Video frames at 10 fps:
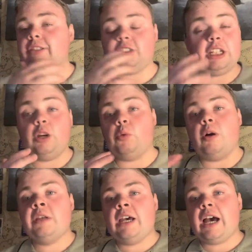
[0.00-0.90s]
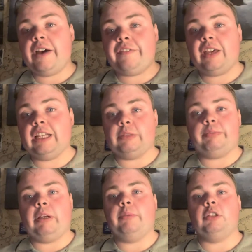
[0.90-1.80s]
it's like, you know what? I think it's a
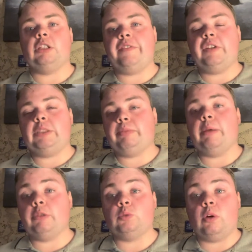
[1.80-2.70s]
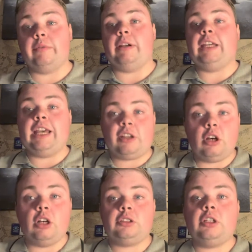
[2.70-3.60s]
brain because I think it's brain because one, right? You
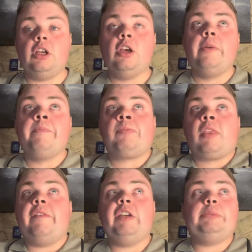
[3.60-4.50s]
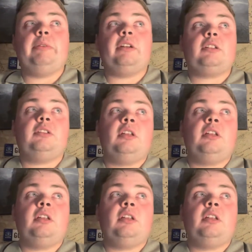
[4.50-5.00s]
got, I think it's brain.